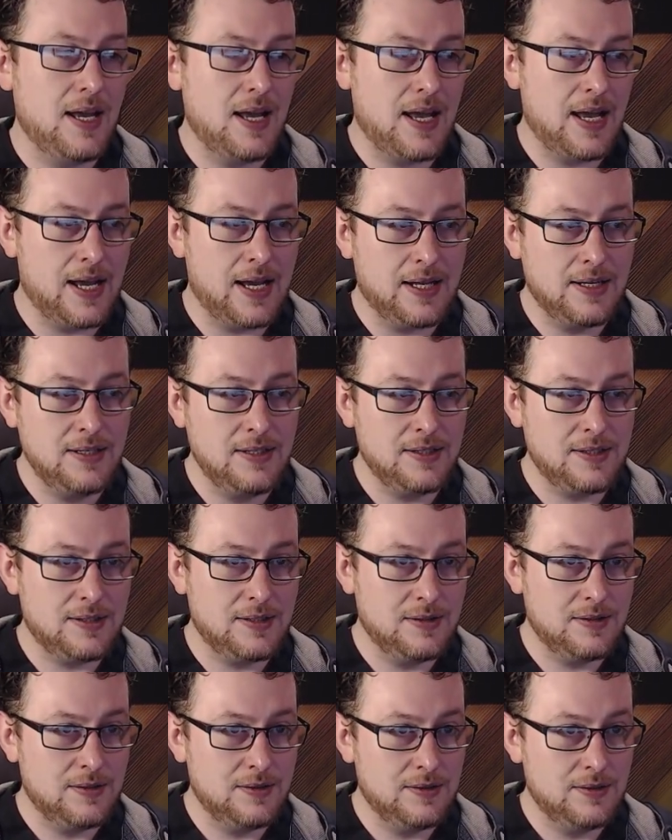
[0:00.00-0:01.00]
and
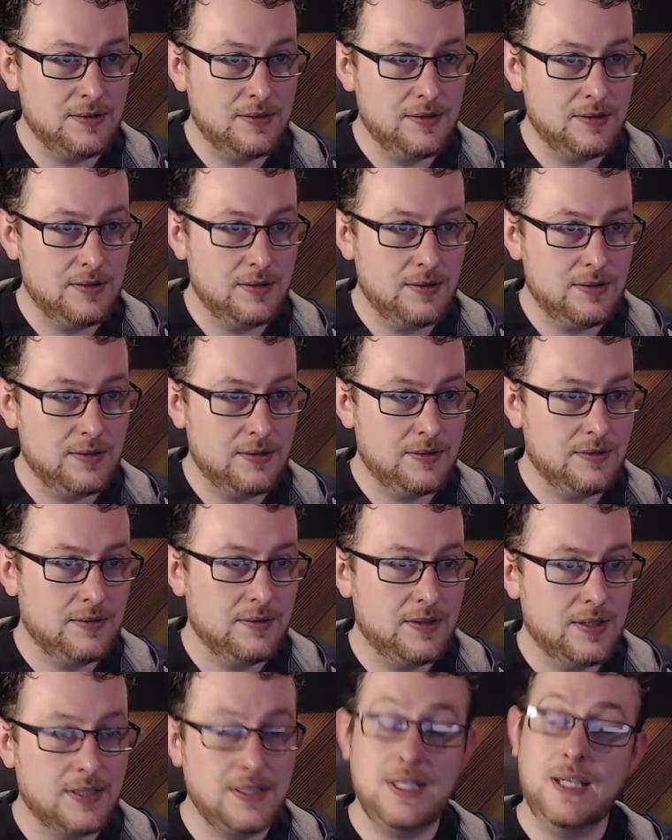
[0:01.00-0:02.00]

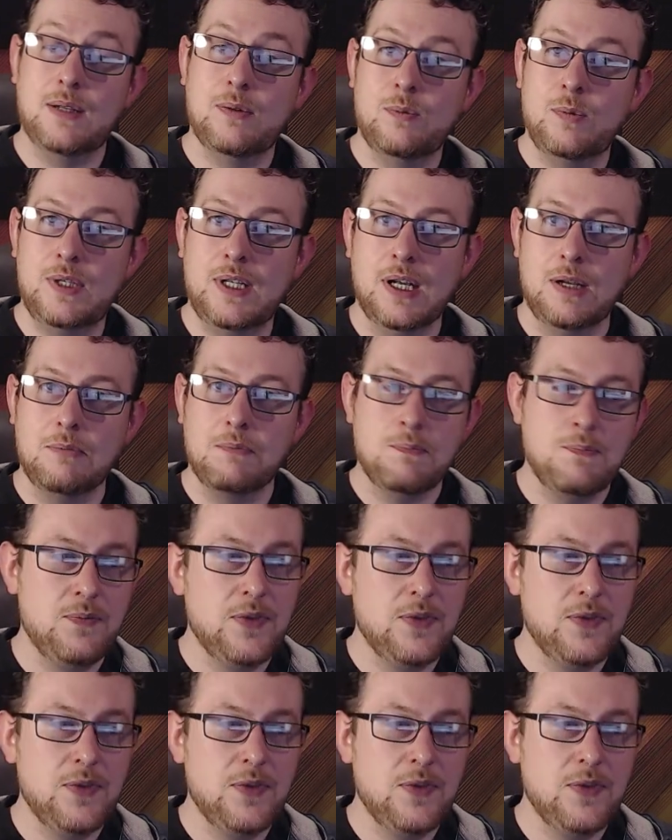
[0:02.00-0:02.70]
that's it, we're done.